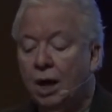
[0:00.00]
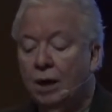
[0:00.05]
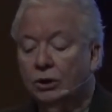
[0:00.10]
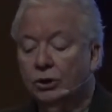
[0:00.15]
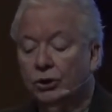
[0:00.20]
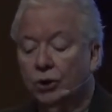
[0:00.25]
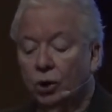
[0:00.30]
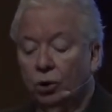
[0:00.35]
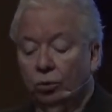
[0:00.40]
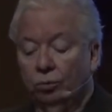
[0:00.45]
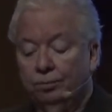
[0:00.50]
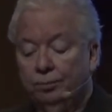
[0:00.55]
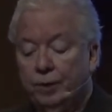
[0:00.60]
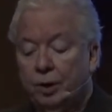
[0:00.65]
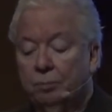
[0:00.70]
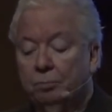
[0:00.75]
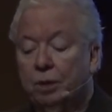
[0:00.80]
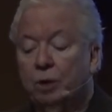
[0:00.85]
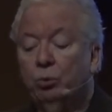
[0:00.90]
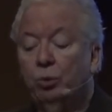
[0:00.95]

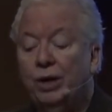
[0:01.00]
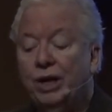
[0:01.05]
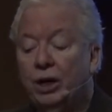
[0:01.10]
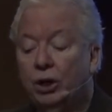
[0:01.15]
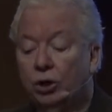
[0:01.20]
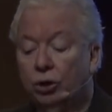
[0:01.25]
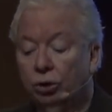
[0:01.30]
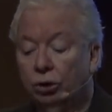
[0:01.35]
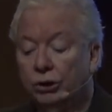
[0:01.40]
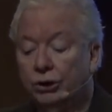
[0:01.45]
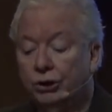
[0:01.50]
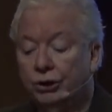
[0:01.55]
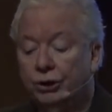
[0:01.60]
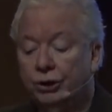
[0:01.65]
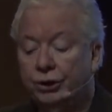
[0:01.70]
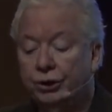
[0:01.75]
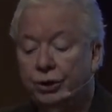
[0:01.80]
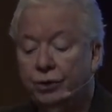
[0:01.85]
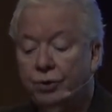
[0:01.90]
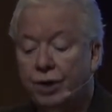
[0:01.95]
So, but we encourage you
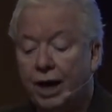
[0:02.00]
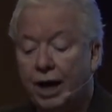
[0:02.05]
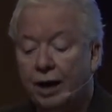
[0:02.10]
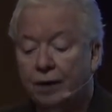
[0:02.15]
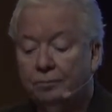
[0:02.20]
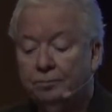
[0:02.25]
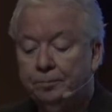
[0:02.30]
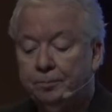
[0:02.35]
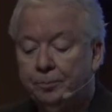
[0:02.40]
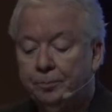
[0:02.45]
to do that.